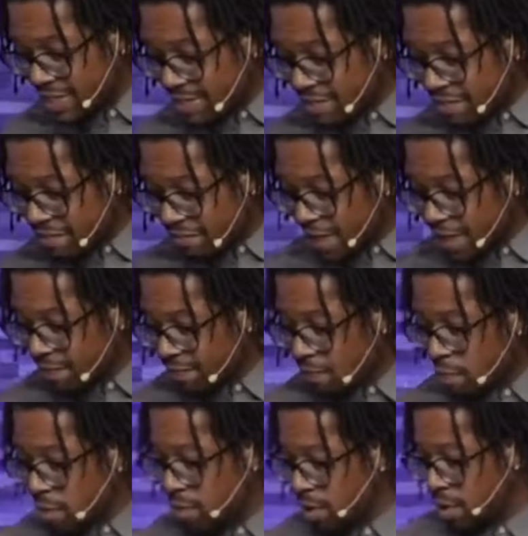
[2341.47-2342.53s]
he's a
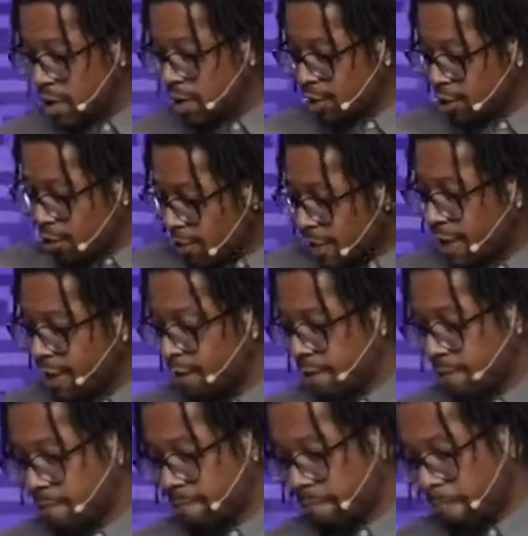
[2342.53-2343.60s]
faithful
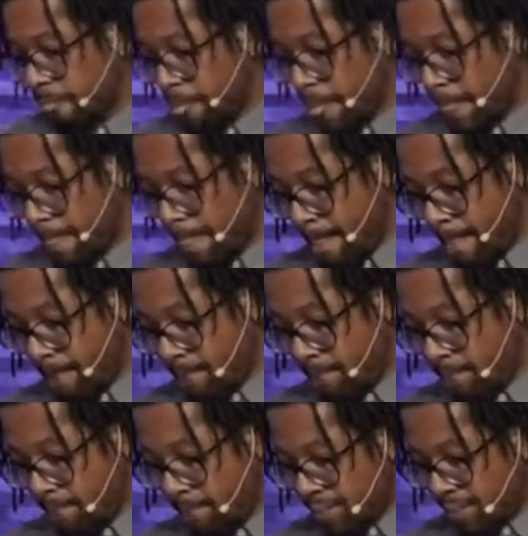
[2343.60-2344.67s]
creator.
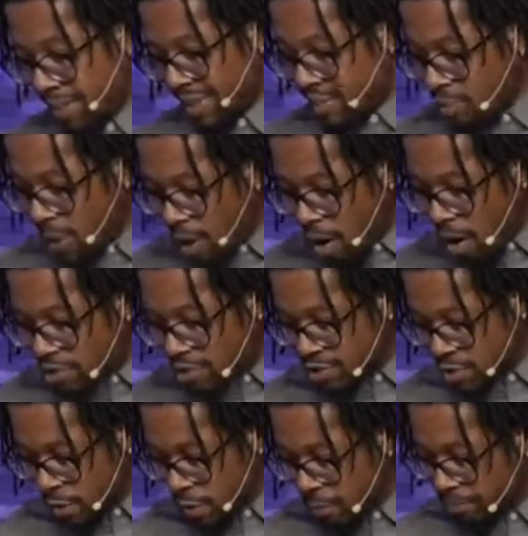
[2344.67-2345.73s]
And that's why
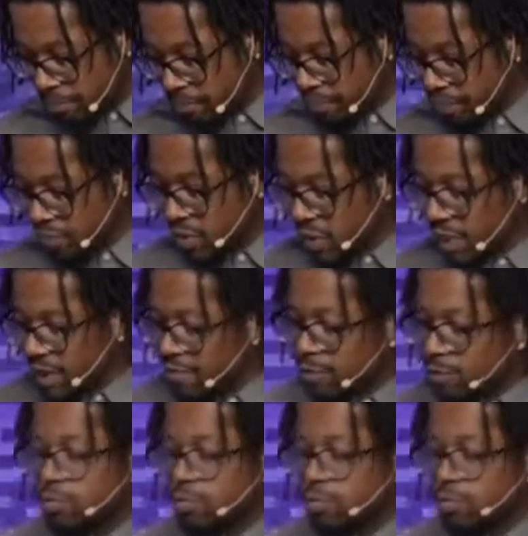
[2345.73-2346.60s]
also, even